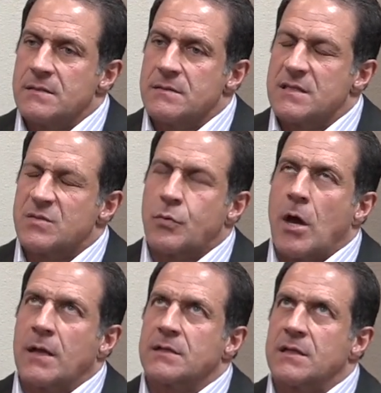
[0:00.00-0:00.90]
this
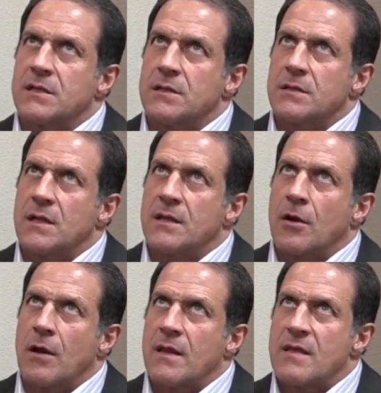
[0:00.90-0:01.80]
product in
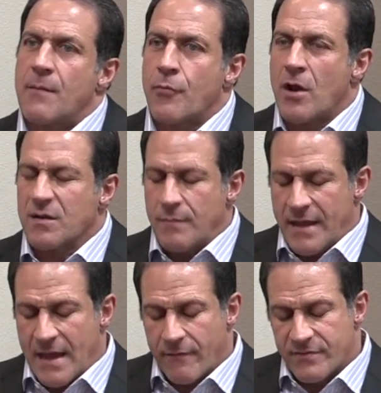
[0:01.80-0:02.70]
there, and that product may
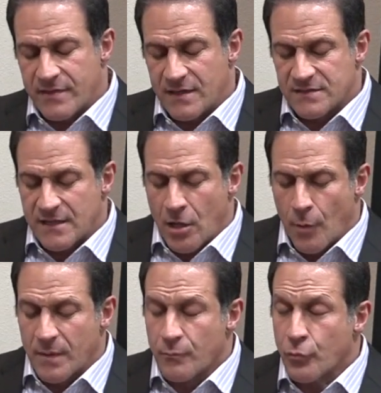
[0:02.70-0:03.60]
have things that
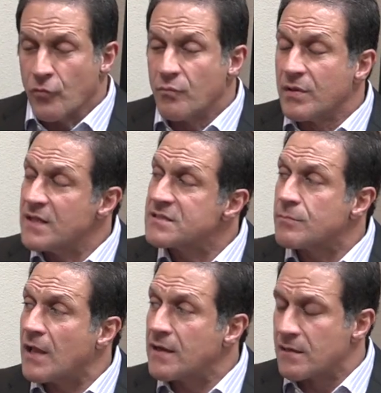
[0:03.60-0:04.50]
help improve blood
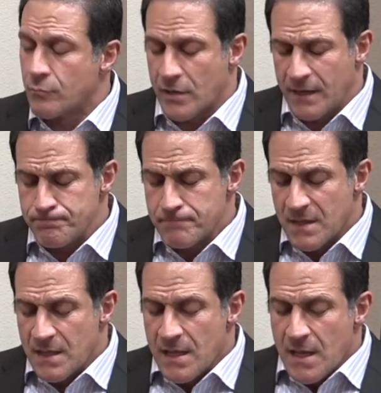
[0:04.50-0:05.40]
supply to the brain.
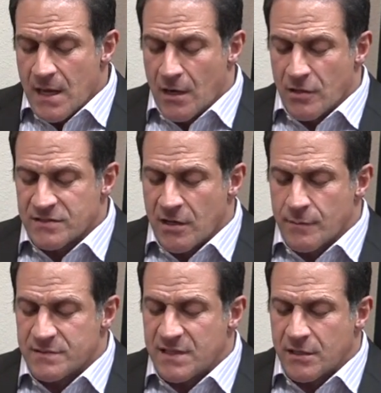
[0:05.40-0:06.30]
It also
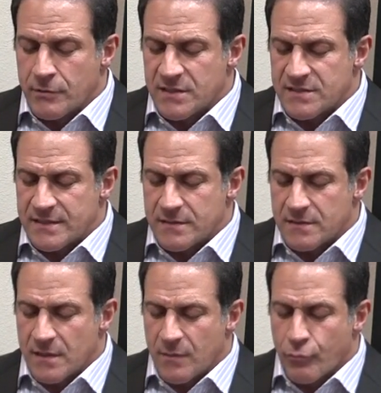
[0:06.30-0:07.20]
helps decrease
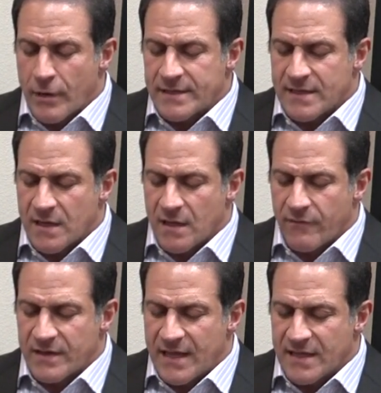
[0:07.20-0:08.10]
breakdown of
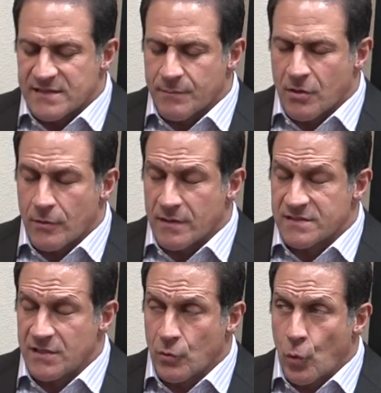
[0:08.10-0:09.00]
an enzyme called
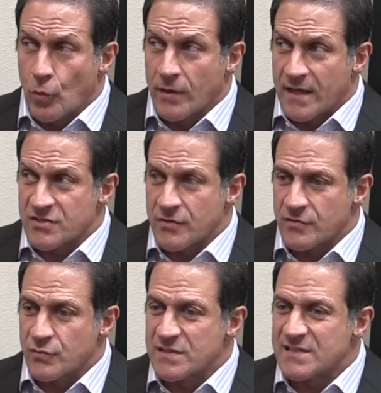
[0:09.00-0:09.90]

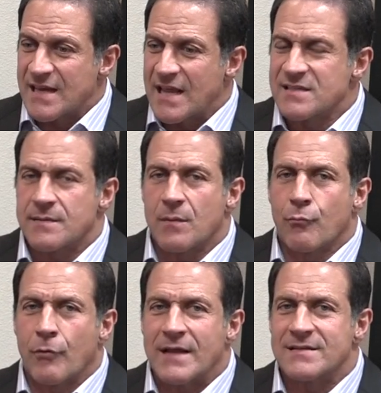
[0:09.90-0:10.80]
acetylcholinesterase, which is an enzyme that
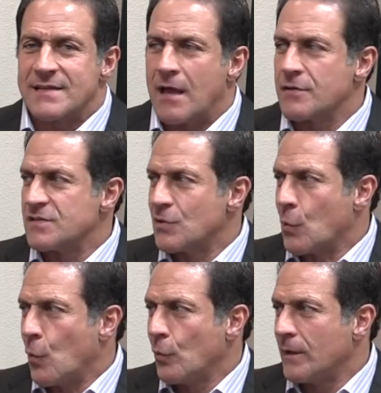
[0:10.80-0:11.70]
breaks down
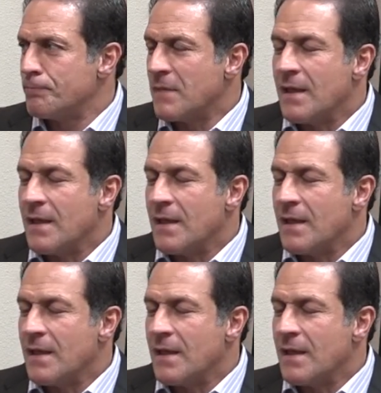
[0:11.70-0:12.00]
acetylcholine.